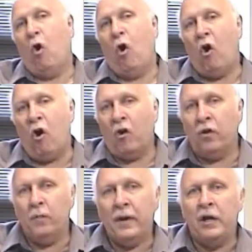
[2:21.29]

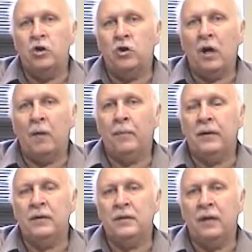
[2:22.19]
All the major
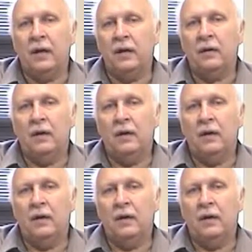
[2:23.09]
companies did it.